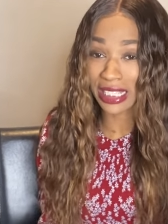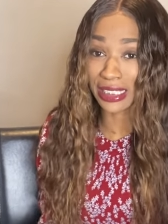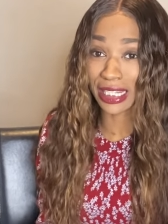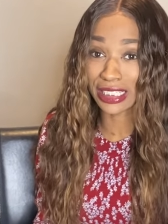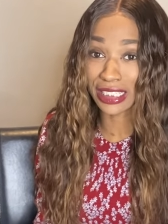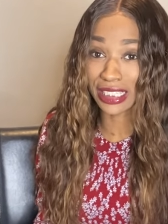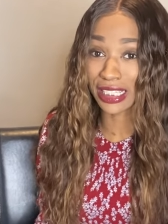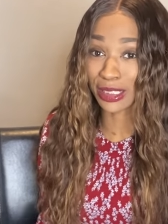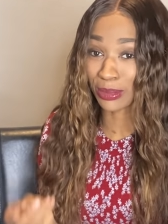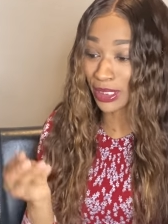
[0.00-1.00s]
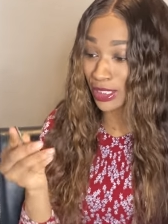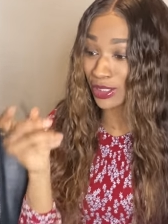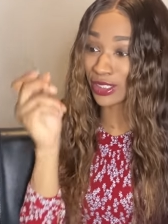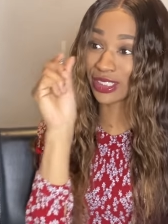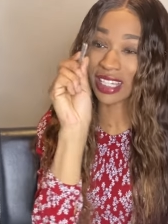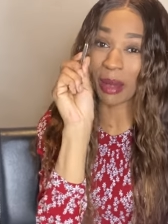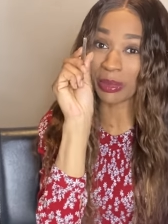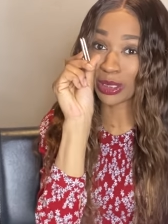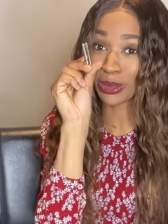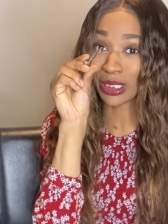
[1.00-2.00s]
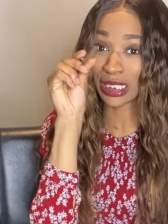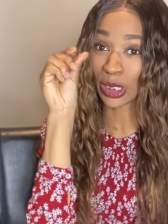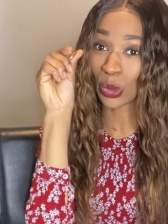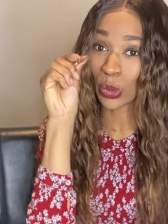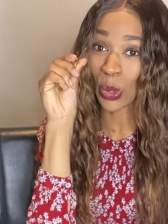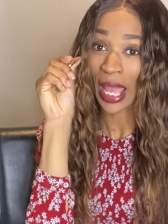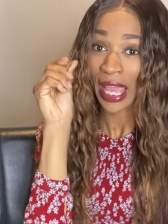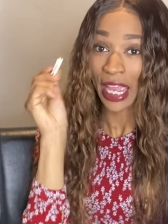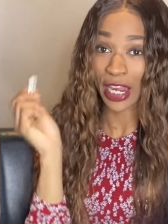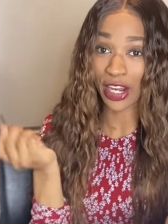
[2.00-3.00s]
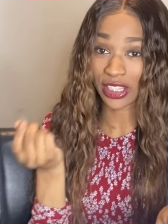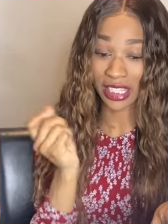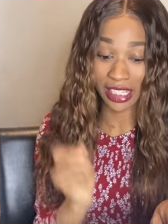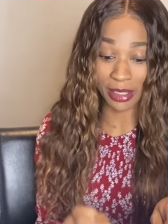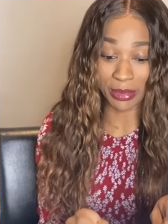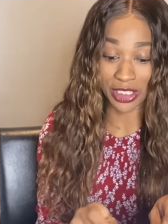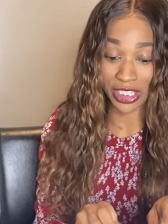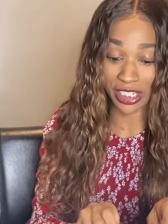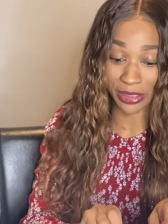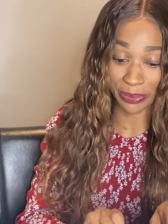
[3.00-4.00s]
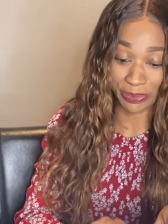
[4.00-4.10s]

Instead of just getting some scissors, I'm gonna use this little hair thingy majiku.